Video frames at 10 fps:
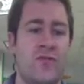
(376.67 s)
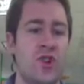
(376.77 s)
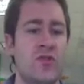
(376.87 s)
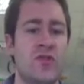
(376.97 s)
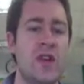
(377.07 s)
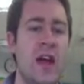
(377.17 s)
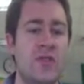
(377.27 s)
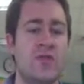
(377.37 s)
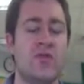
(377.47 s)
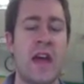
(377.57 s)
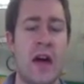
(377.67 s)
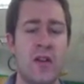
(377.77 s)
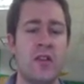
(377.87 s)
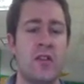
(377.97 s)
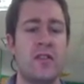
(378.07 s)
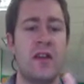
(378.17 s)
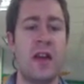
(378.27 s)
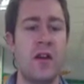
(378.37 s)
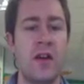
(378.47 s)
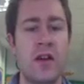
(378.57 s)
First, as you calculate the
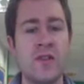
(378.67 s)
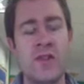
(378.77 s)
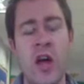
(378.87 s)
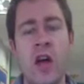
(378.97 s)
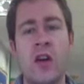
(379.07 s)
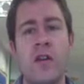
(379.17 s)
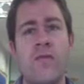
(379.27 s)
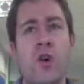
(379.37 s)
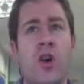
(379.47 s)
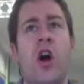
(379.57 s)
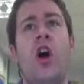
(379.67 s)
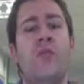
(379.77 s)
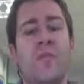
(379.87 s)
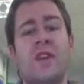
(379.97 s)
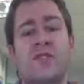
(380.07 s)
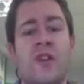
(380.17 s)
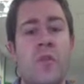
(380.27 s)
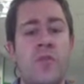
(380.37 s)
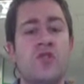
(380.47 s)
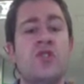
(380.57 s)
areas, convert all mixed
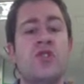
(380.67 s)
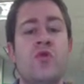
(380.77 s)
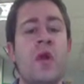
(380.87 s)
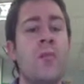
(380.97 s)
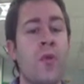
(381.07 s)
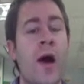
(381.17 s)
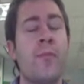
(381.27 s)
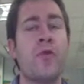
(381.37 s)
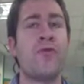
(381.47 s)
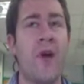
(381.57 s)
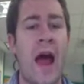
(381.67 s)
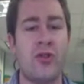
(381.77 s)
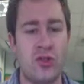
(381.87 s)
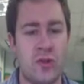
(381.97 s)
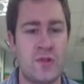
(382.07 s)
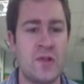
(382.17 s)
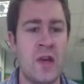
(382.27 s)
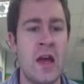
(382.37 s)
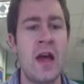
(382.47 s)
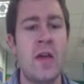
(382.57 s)
numbers into improper fractions.
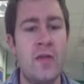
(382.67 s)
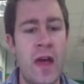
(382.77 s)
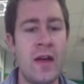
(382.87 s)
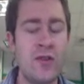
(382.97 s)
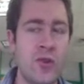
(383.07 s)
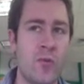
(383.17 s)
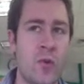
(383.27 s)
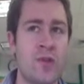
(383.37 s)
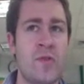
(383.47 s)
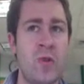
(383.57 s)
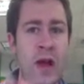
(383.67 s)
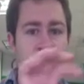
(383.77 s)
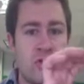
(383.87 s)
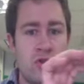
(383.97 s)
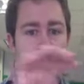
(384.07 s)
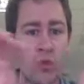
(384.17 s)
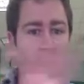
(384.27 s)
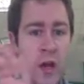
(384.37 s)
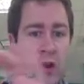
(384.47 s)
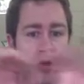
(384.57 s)
Then you can multiply the
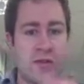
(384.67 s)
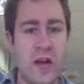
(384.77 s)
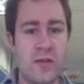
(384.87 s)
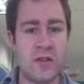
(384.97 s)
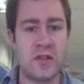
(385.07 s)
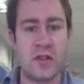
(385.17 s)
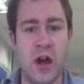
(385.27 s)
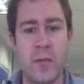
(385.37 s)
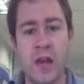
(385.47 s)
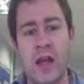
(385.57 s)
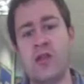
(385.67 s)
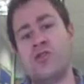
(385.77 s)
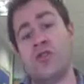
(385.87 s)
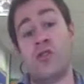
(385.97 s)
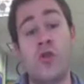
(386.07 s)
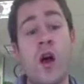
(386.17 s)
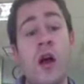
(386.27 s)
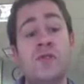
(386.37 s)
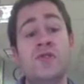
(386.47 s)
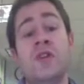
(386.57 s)
numerators and the denominators
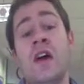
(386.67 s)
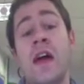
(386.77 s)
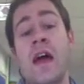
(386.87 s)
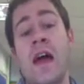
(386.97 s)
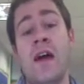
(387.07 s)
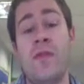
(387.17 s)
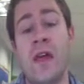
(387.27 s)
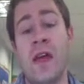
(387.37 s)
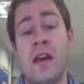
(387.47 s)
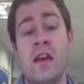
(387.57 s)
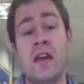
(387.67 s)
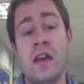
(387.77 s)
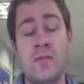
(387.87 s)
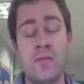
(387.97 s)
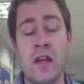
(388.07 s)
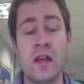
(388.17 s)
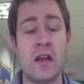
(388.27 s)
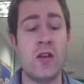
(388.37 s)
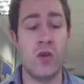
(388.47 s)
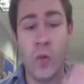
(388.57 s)
across, and then if
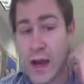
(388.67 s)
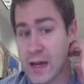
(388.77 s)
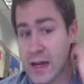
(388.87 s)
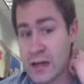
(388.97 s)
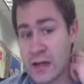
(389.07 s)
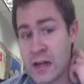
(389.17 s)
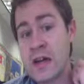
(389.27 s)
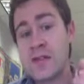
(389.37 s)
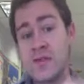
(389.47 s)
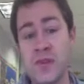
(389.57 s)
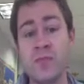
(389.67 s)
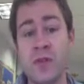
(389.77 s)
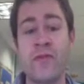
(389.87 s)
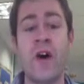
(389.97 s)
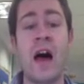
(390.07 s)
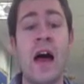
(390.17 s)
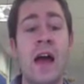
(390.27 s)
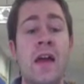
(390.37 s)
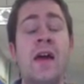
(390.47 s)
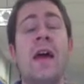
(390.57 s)
needed or when needed,
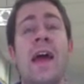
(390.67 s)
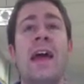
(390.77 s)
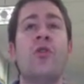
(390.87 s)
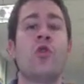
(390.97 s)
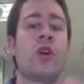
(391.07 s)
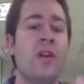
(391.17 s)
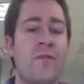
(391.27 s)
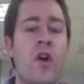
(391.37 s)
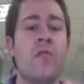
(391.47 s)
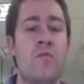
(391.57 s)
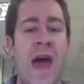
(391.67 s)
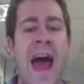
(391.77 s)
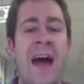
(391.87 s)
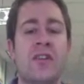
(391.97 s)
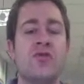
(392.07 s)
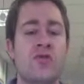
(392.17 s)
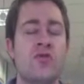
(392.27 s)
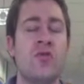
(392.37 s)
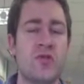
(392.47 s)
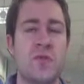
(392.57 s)
simplify and or convert back
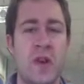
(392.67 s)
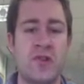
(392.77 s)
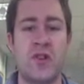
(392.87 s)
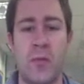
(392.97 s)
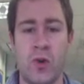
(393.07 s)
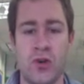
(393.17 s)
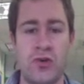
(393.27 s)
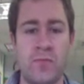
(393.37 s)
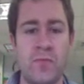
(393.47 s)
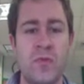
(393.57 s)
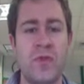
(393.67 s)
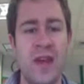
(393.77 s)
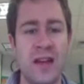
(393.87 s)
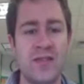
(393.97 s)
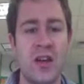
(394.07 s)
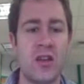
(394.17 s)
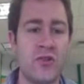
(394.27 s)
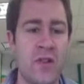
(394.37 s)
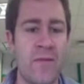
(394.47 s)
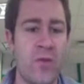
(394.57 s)
to those mixed numbers. That's how you
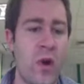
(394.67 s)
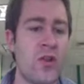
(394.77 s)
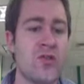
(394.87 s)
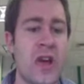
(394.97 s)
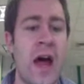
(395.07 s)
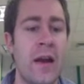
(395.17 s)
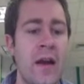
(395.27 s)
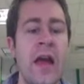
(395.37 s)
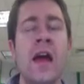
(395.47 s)
do that for each side.